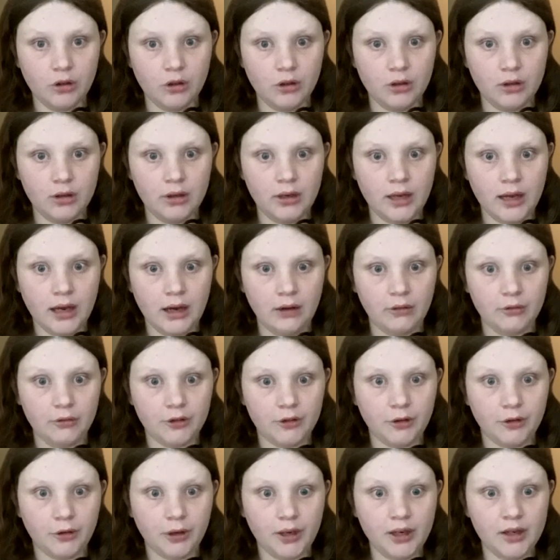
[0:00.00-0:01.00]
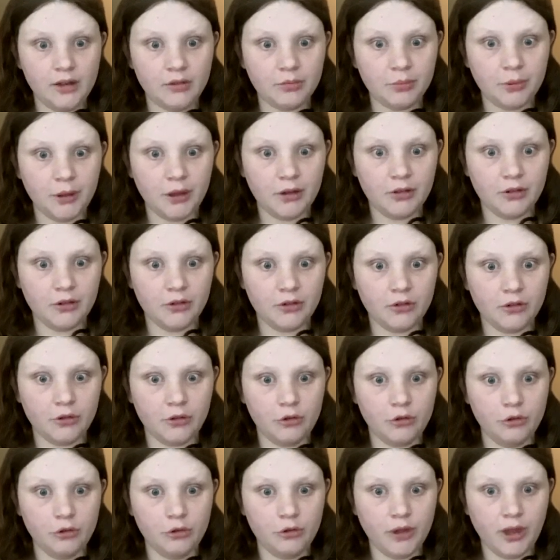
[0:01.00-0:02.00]
Now, the greatest places to
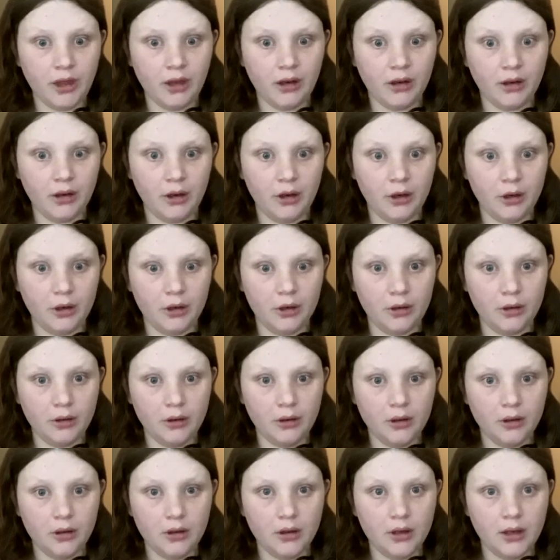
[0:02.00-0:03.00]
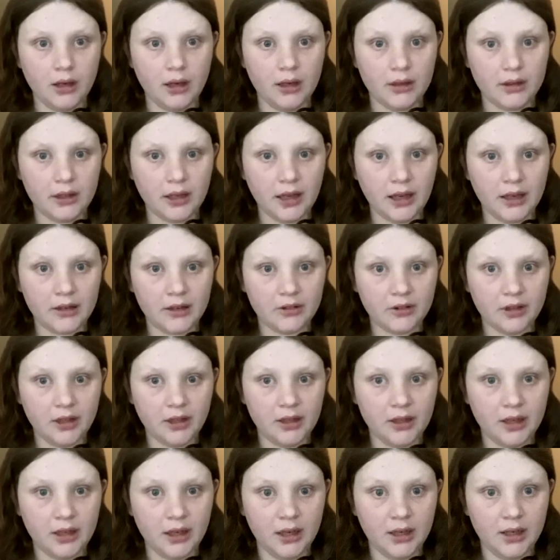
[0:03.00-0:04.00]
do that are
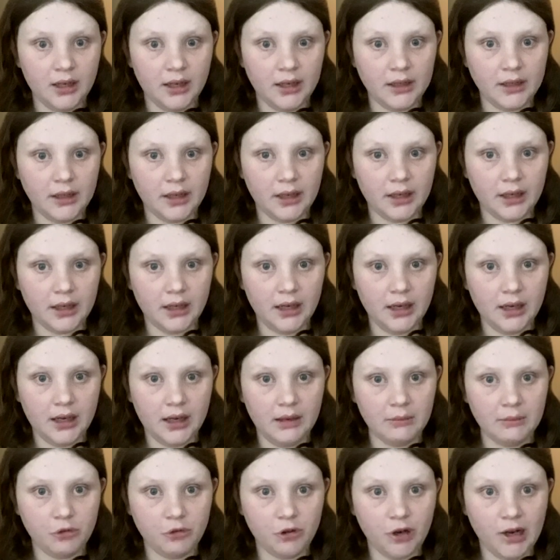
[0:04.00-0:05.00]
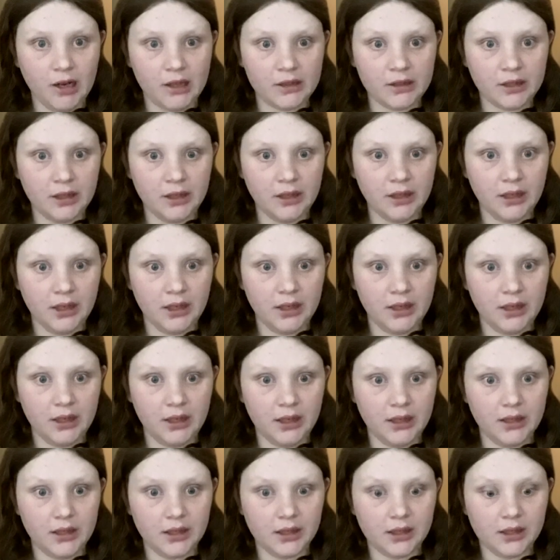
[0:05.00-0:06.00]
tax1099.com,
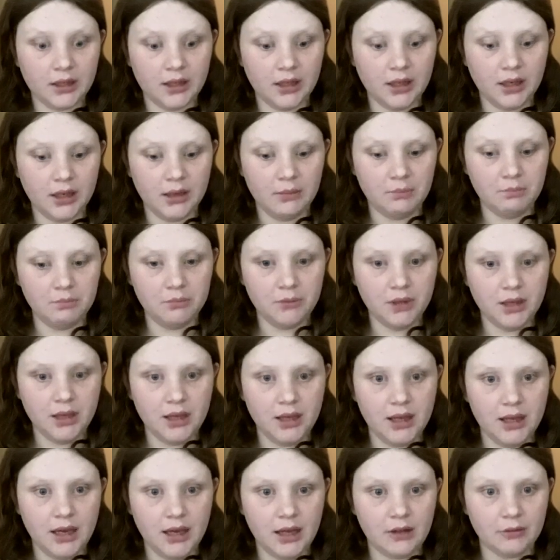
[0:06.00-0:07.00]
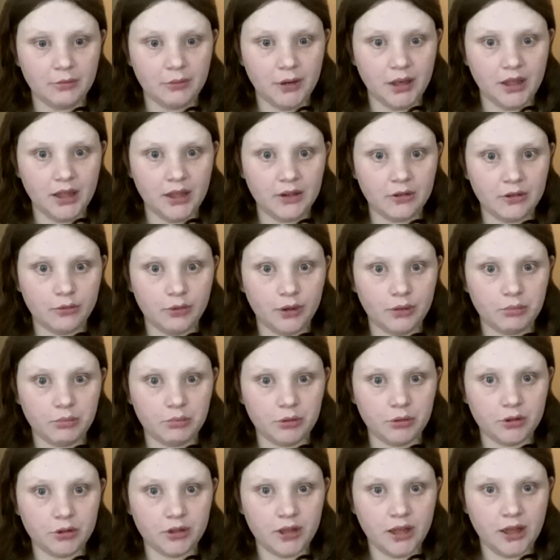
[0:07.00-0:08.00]
track1099.com, as well as
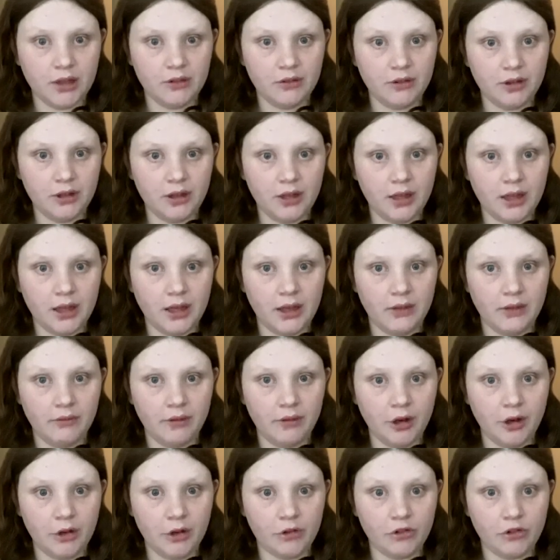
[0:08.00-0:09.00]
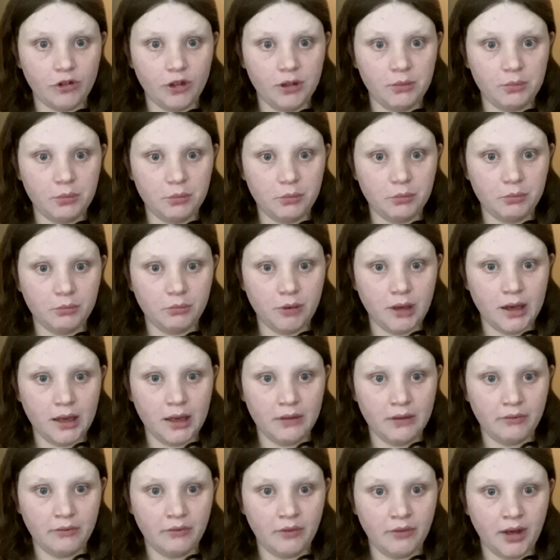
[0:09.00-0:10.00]
QuickBooks has a very cheap way
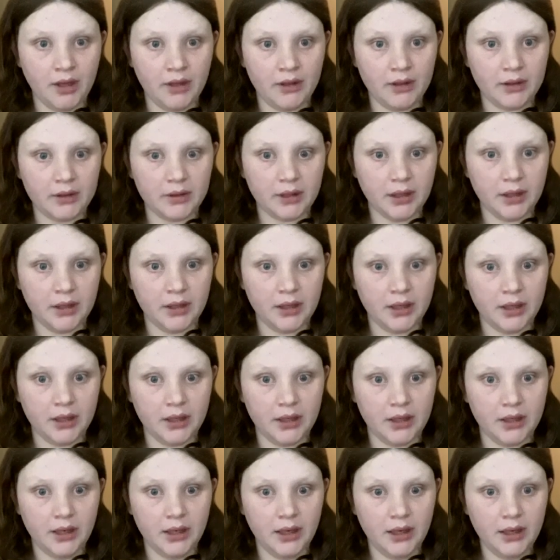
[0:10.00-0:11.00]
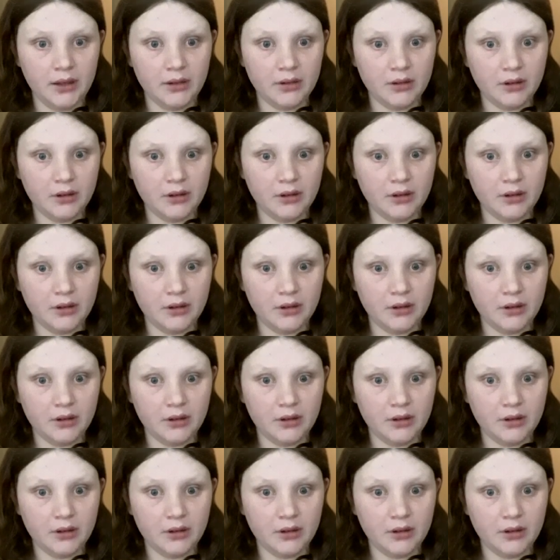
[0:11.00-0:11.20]
of filing 1099s.